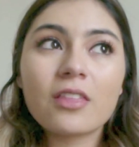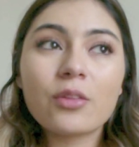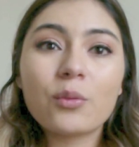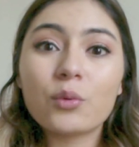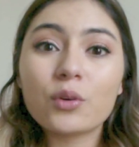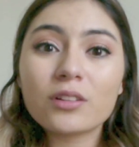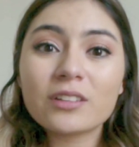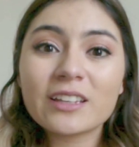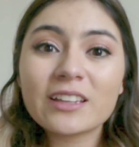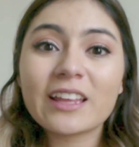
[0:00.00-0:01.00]
the
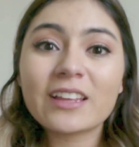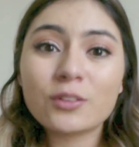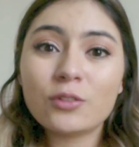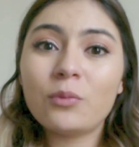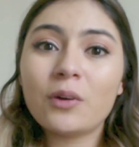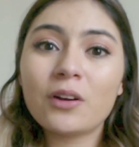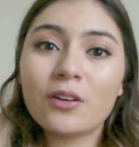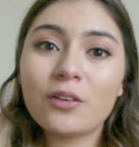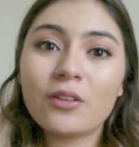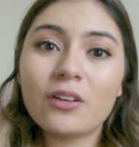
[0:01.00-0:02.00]
world can end
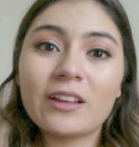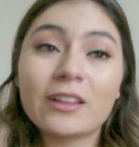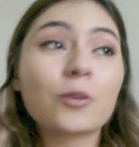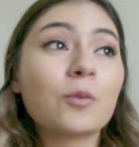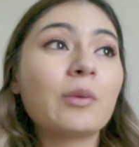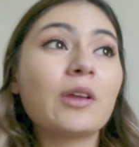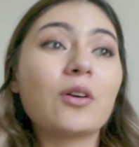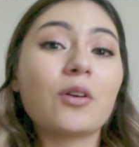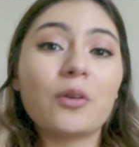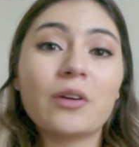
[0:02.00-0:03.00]
tomorrow and I would be
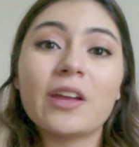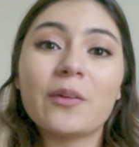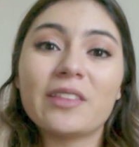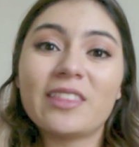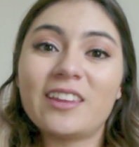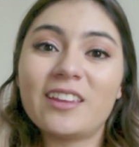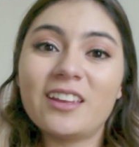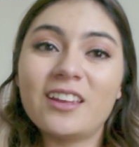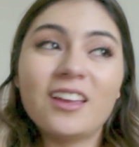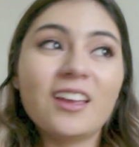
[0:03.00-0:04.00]
okay with it.
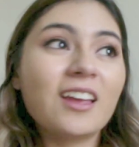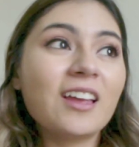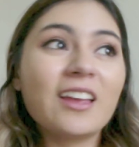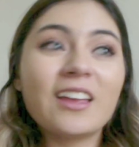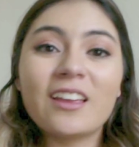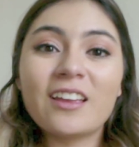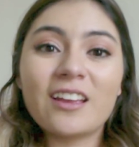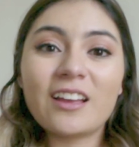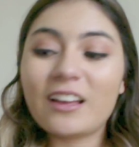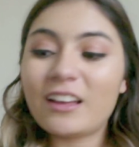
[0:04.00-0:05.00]

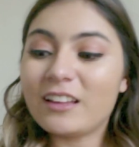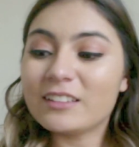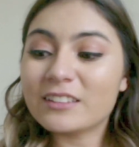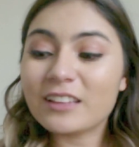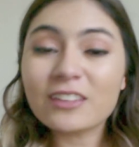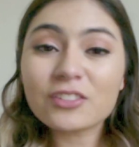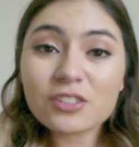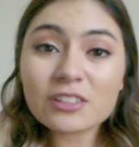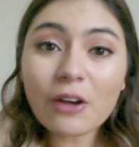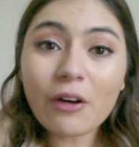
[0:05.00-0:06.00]
And that's
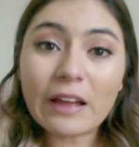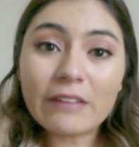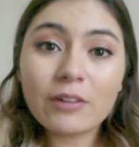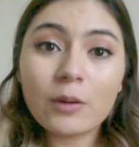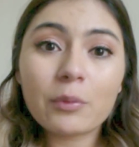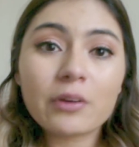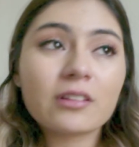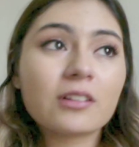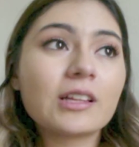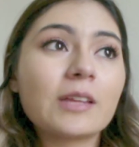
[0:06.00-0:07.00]
just how I felt
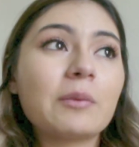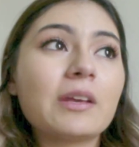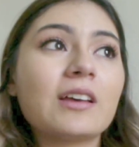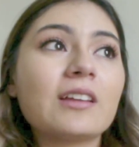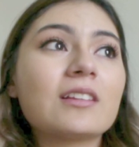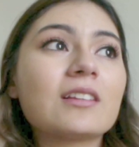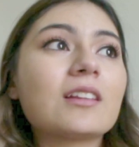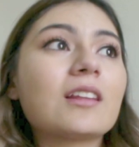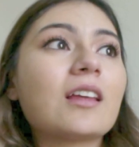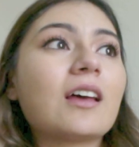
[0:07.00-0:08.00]
personally because
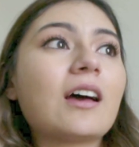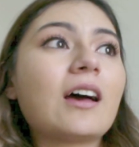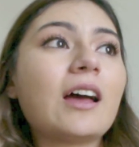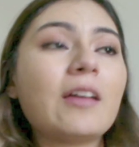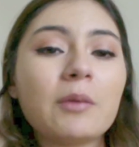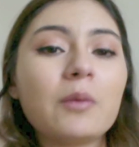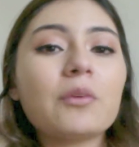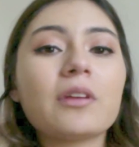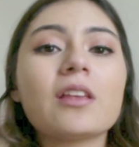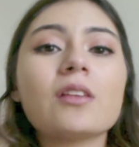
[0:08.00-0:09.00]
I've been
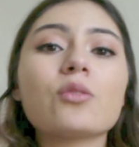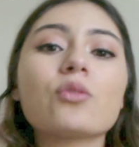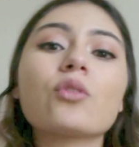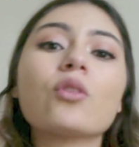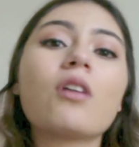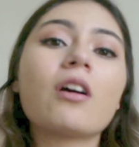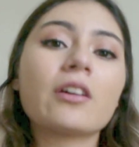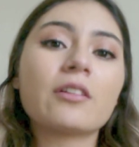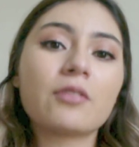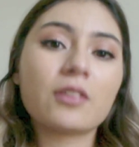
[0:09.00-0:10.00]
working so
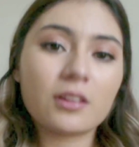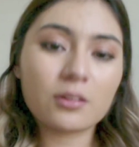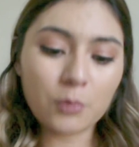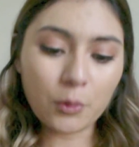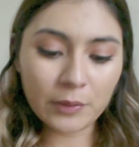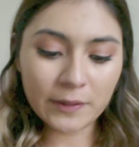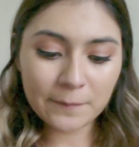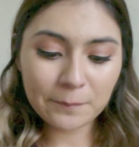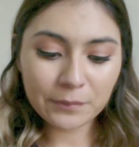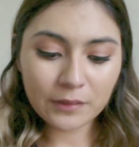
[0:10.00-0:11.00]
hard for this moment.
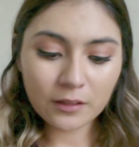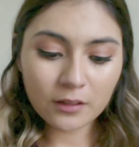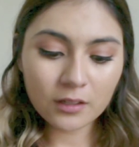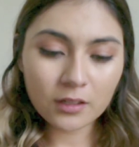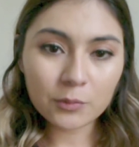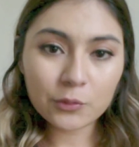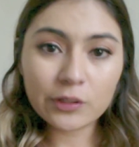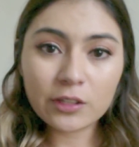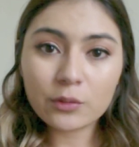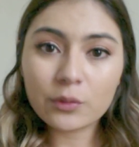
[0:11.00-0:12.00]
I'm
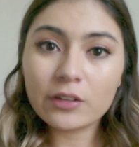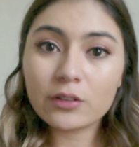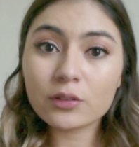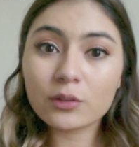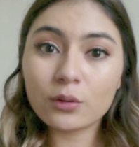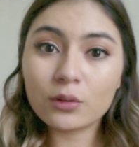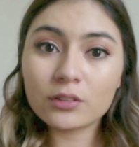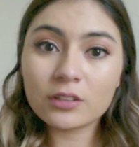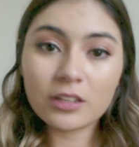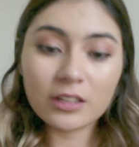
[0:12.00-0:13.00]
23 years
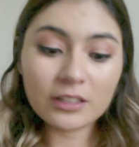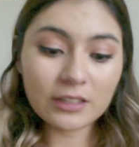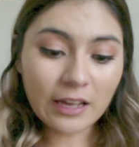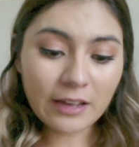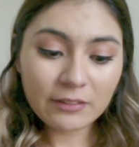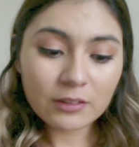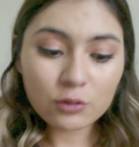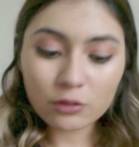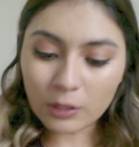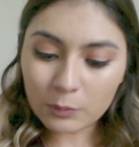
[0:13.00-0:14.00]
old, haven't
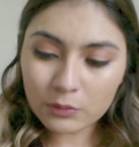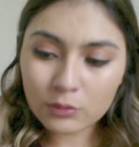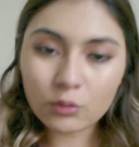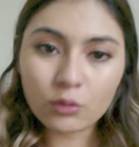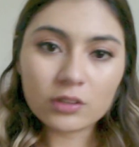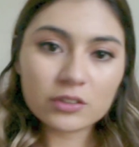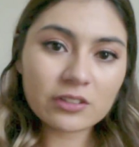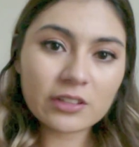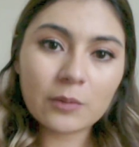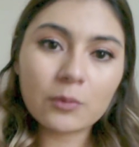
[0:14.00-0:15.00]
stopped school. I
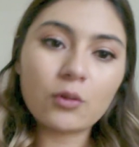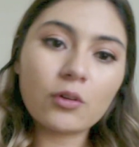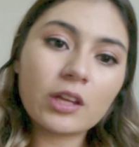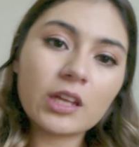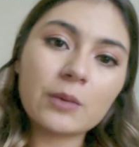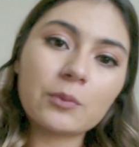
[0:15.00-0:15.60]
just kept going,